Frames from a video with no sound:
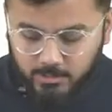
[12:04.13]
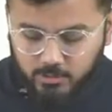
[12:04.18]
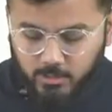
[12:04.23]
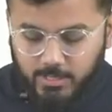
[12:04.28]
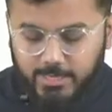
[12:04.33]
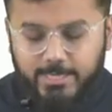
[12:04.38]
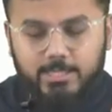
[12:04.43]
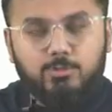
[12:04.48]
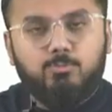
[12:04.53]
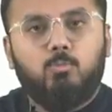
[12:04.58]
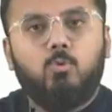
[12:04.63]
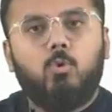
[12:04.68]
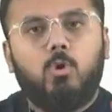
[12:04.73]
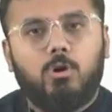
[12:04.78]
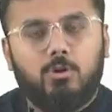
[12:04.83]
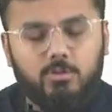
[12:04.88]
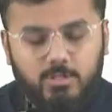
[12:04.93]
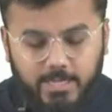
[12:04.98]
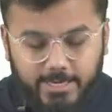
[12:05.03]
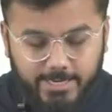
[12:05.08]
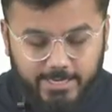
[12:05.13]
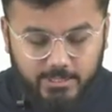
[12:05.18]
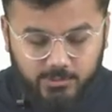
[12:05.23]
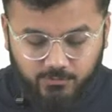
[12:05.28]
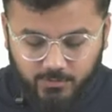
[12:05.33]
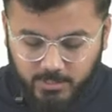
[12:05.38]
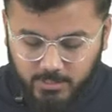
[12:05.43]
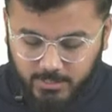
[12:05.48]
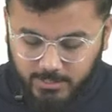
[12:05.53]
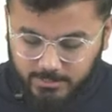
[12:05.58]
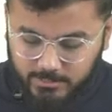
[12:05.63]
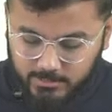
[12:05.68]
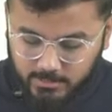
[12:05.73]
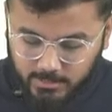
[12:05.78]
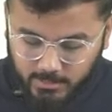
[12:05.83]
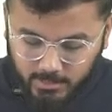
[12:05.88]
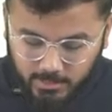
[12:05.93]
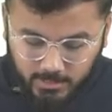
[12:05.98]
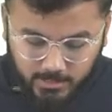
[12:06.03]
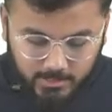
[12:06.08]
So let us move on to the next one, guys.
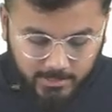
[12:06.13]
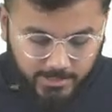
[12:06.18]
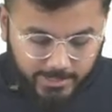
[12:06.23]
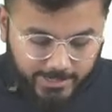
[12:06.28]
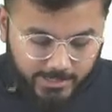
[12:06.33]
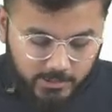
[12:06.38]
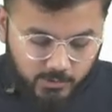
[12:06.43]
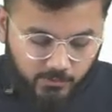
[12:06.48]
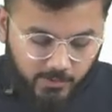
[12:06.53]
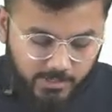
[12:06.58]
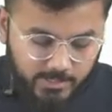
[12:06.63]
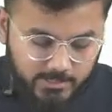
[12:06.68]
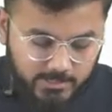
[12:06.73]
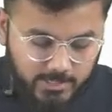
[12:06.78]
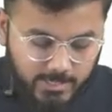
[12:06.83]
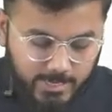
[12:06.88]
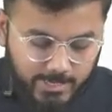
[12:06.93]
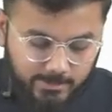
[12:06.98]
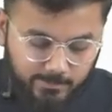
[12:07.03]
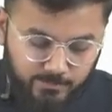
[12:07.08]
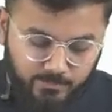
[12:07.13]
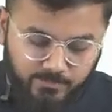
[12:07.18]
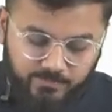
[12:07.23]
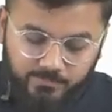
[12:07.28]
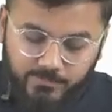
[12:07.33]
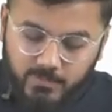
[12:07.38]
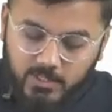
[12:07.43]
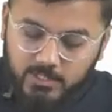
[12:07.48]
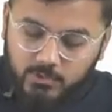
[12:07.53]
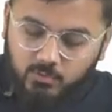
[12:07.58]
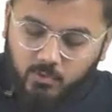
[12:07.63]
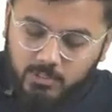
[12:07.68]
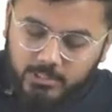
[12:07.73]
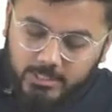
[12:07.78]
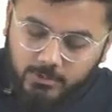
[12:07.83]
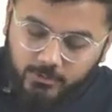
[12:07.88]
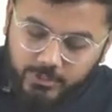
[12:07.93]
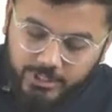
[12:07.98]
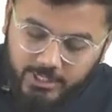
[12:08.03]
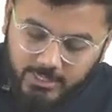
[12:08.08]
The next one is that this was
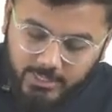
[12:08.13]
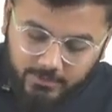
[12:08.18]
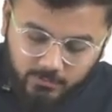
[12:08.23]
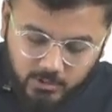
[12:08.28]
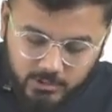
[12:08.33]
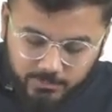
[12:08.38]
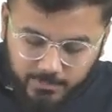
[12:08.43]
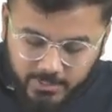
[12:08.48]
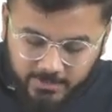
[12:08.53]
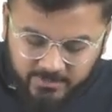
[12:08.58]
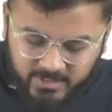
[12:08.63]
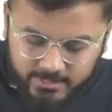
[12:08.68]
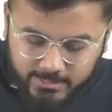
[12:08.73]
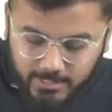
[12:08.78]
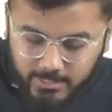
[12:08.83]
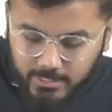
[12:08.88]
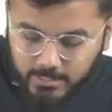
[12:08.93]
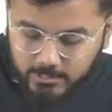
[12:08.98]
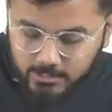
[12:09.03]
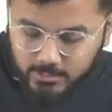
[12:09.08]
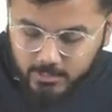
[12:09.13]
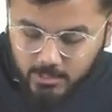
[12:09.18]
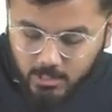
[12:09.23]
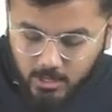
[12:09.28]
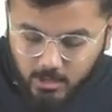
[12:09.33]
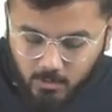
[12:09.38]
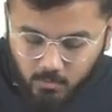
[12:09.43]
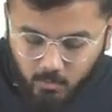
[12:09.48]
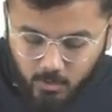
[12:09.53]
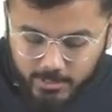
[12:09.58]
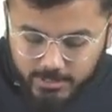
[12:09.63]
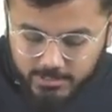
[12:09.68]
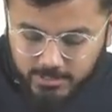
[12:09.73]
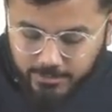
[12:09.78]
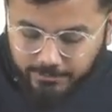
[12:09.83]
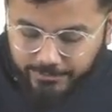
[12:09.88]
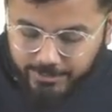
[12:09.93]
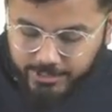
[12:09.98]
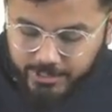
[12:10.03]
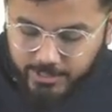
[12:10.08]
a question that was previously asked. What is the
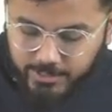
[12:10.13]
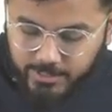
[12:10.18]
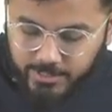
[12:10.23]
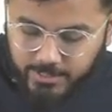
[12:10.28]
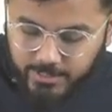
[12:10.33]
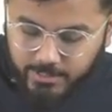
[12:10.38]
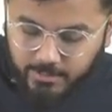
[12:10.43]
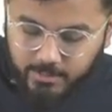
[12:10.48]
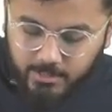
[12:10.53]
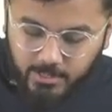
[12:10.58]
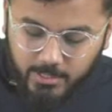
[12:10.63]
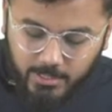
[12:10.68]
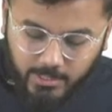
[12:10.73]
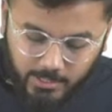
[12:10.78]
question here?